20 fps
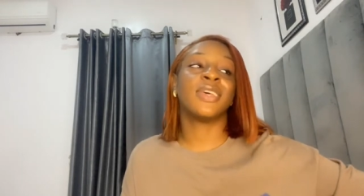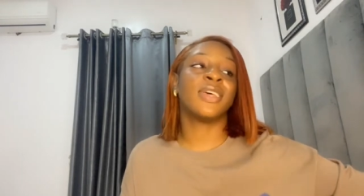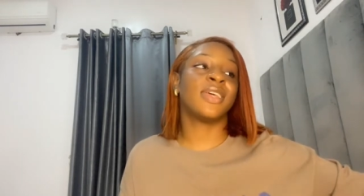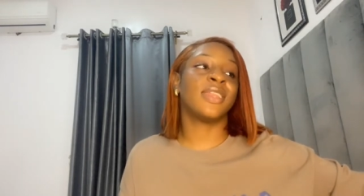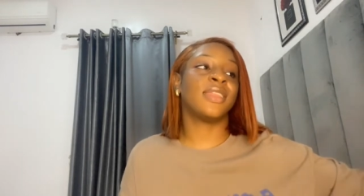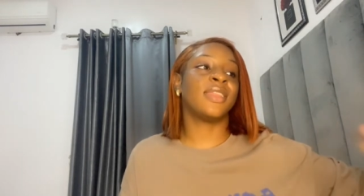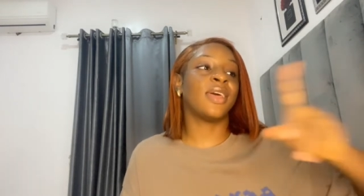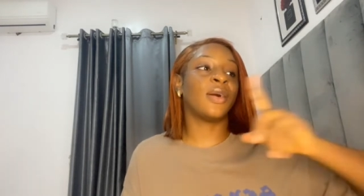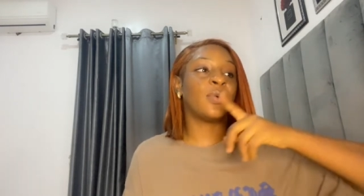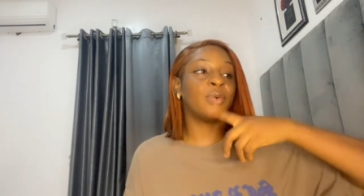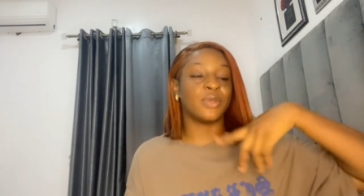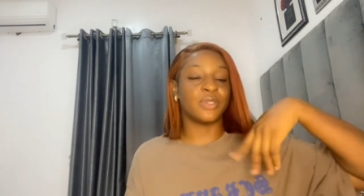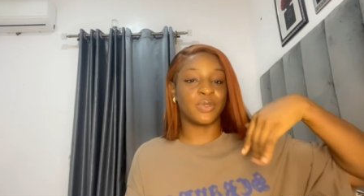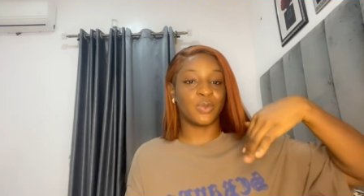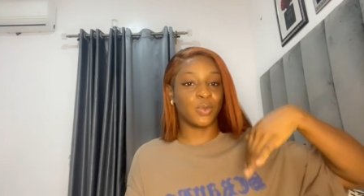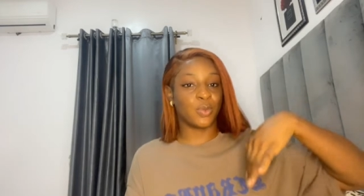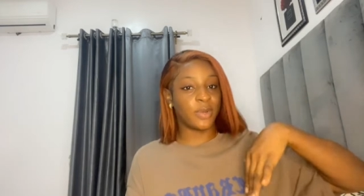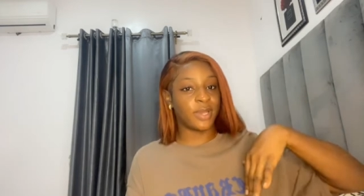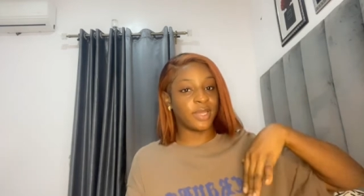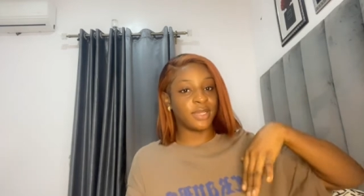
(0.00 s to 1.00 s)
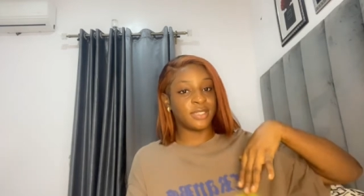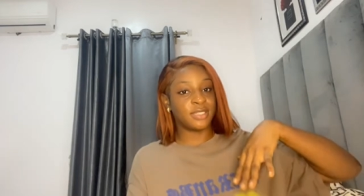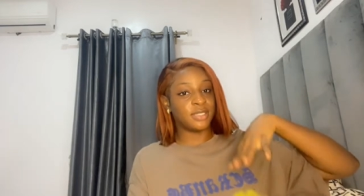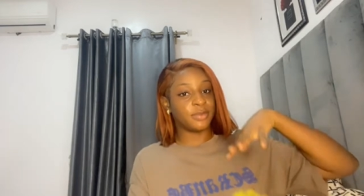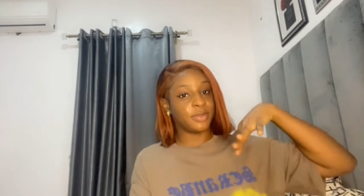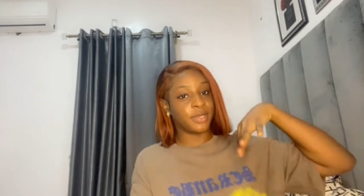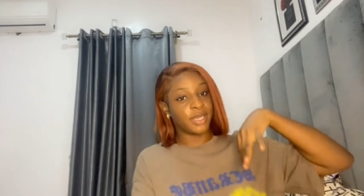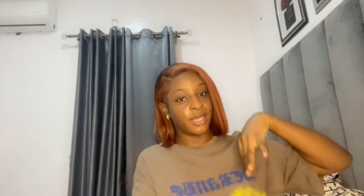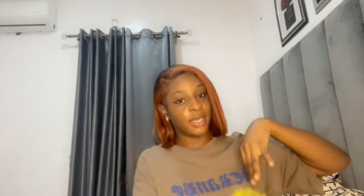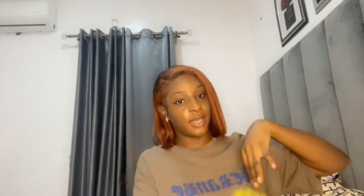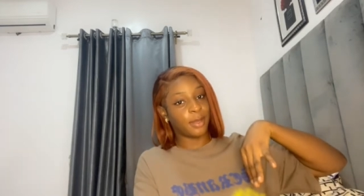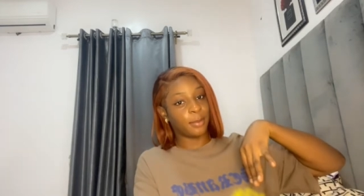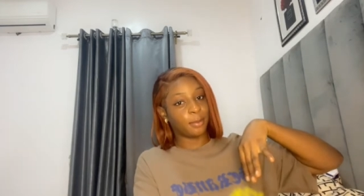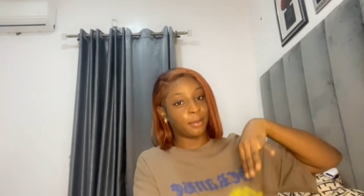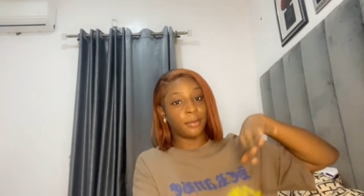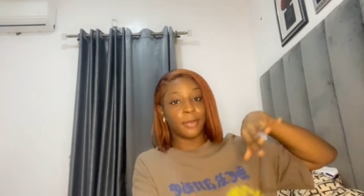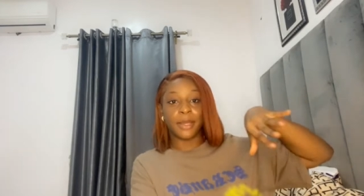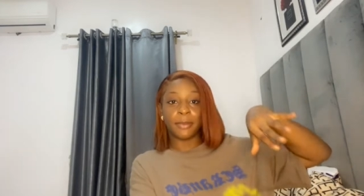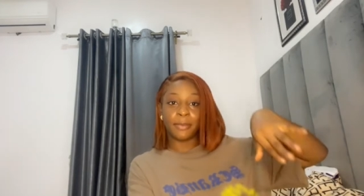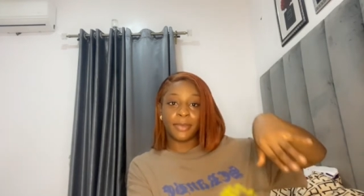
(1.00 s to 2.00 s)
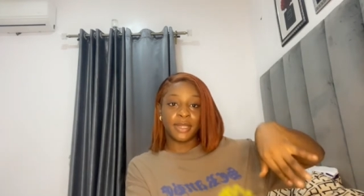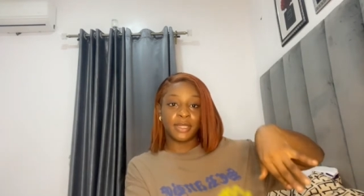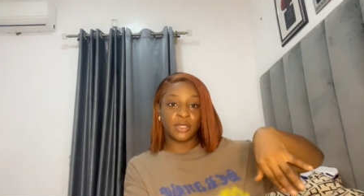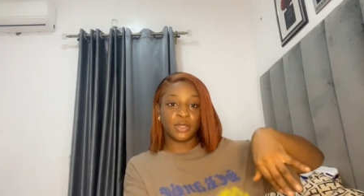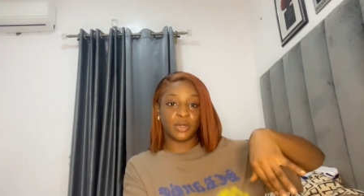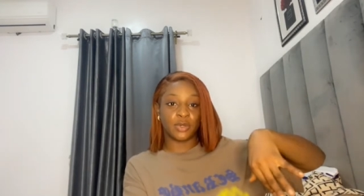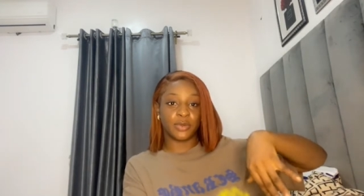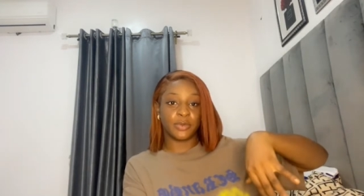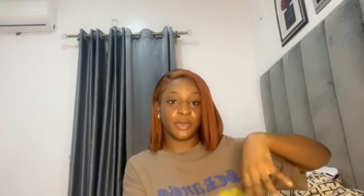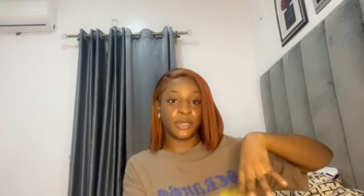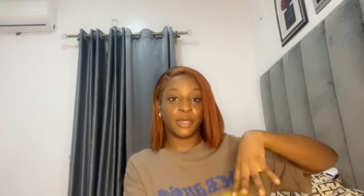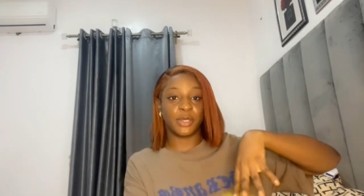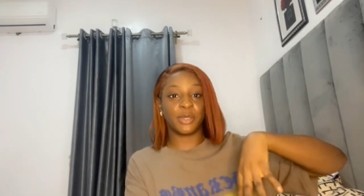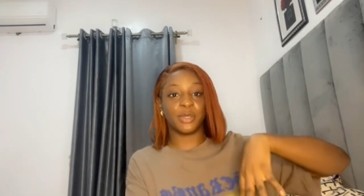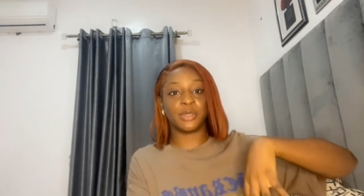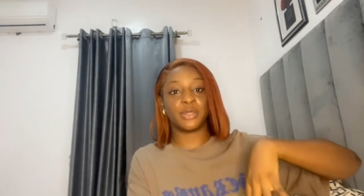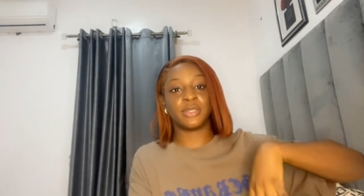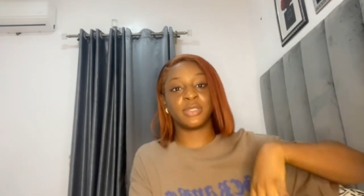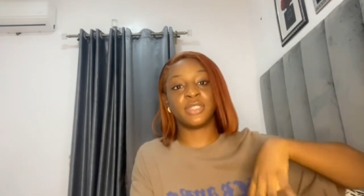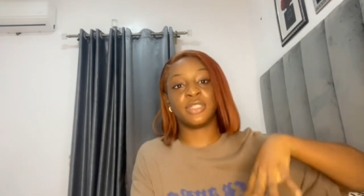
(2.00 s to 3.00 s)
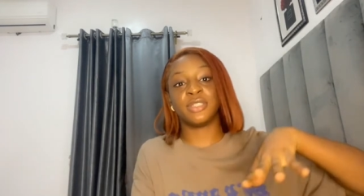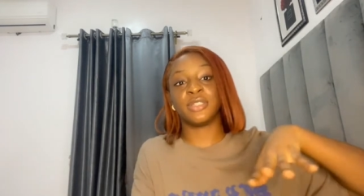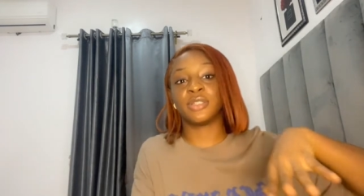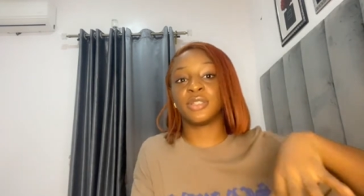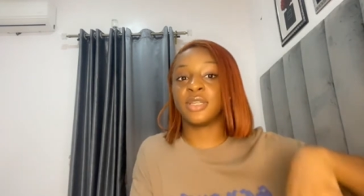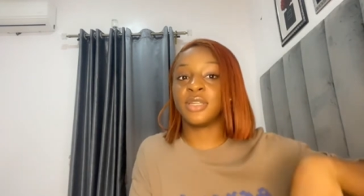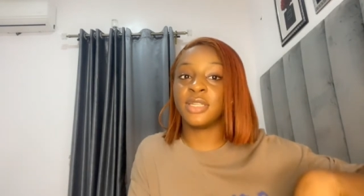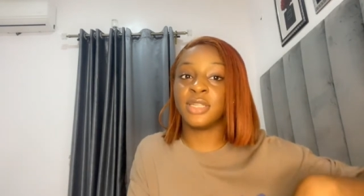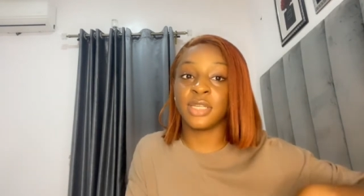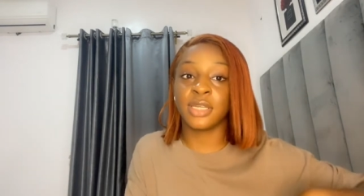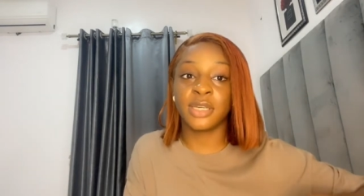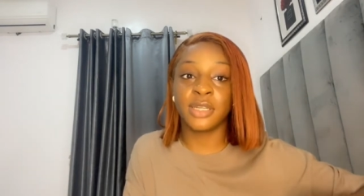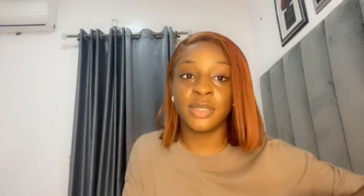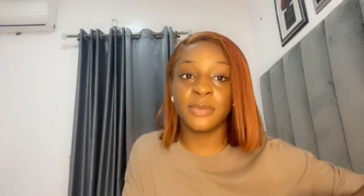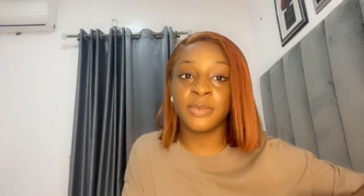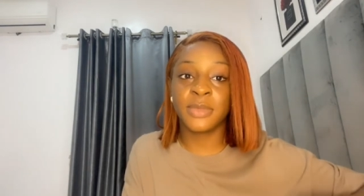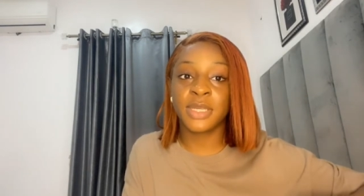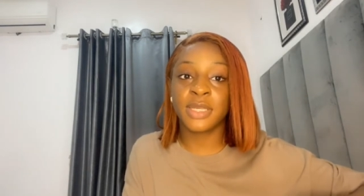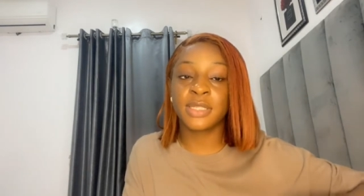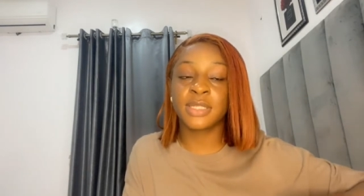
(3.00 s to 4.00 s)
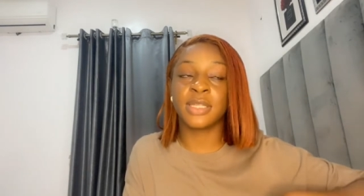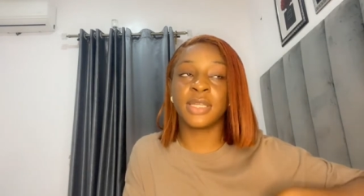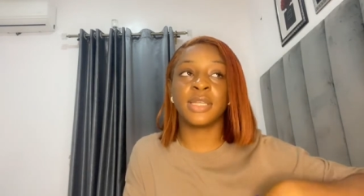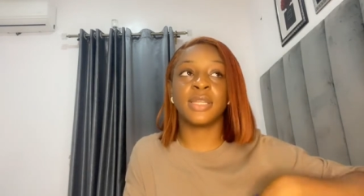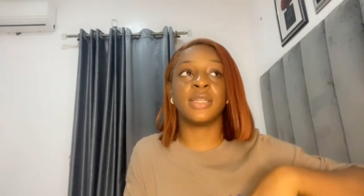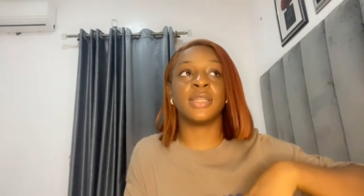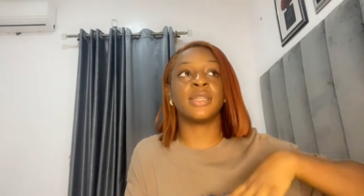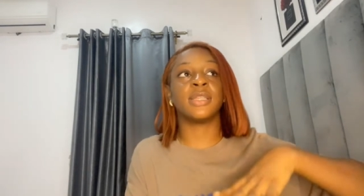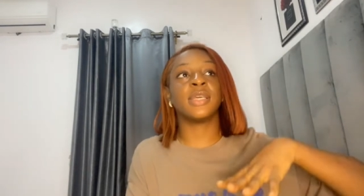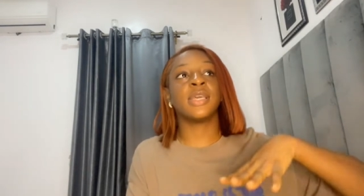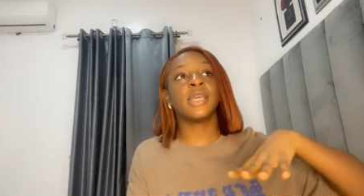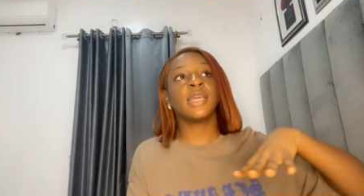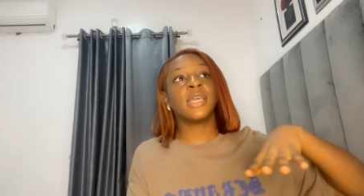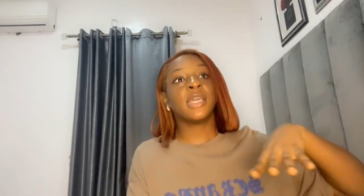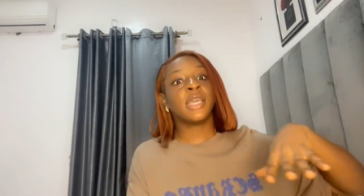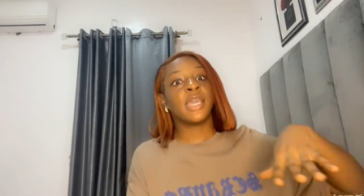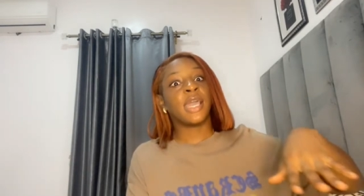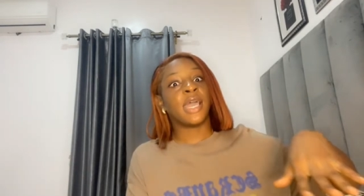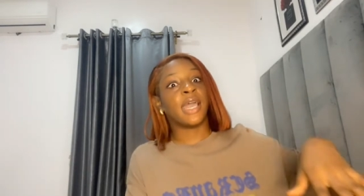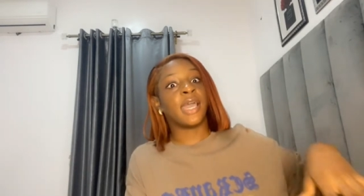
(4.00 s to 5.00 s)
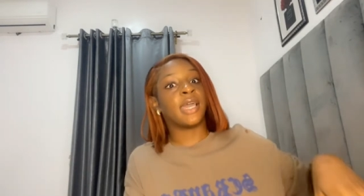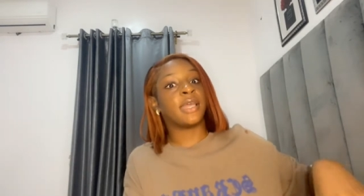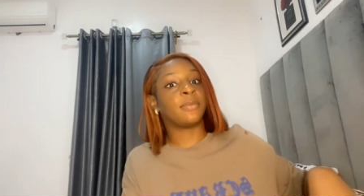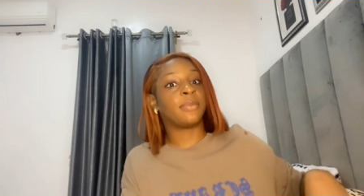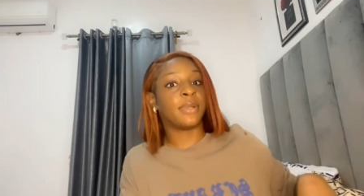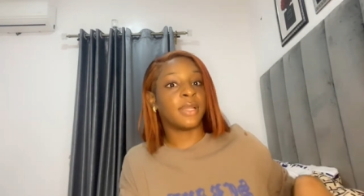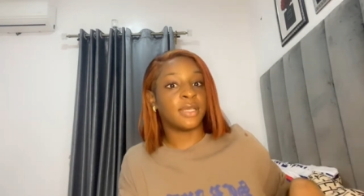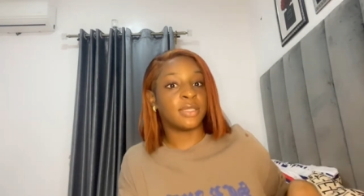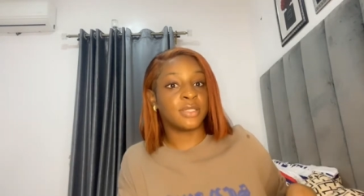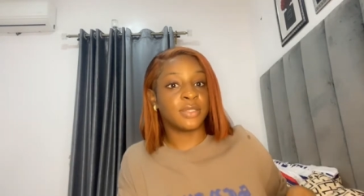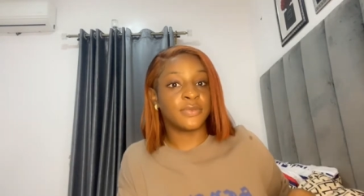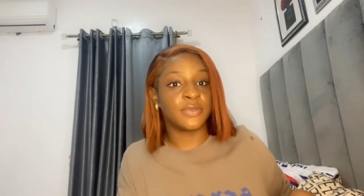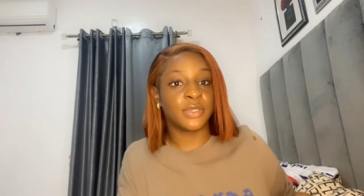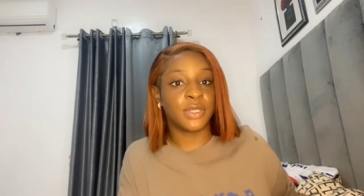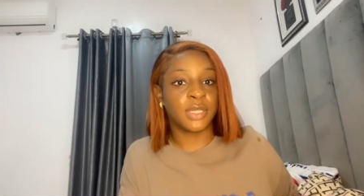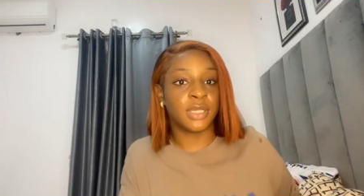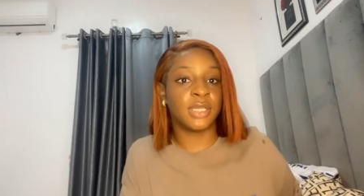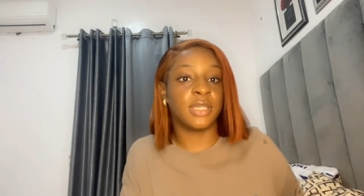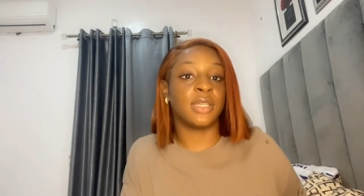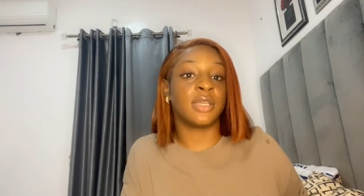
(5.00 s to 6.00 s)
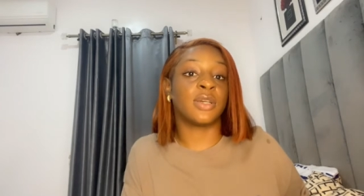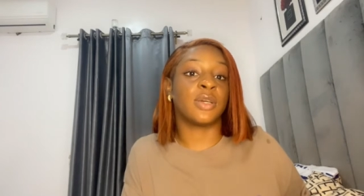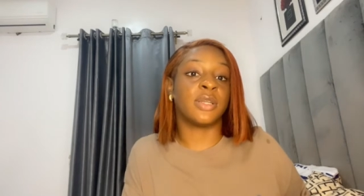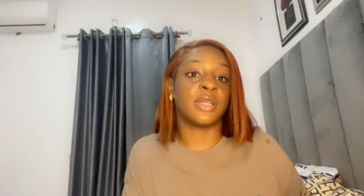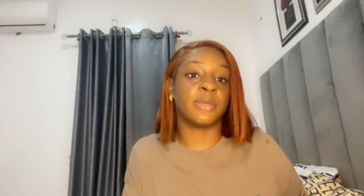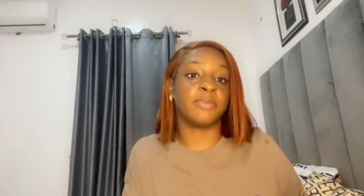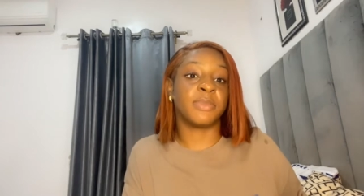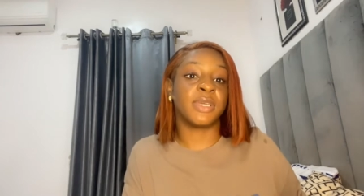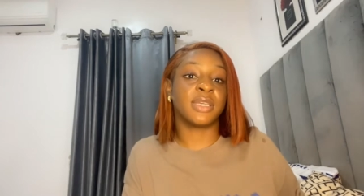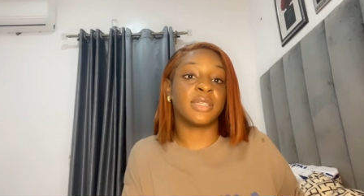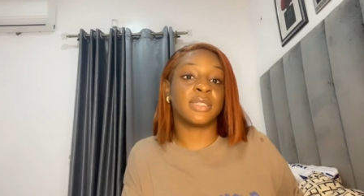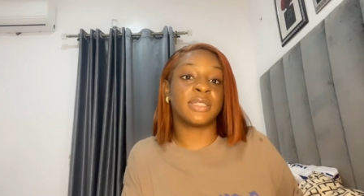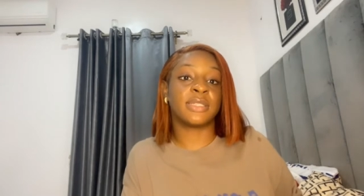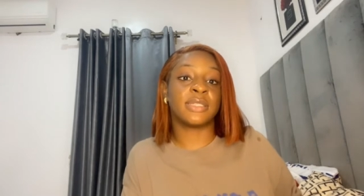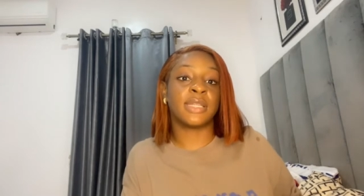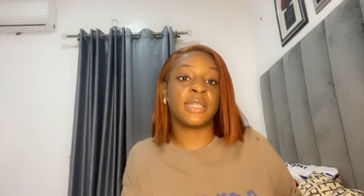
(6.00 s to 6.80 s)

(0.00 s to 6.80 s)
That was when she became my mentor because she studied economics and I had plans of studying economics.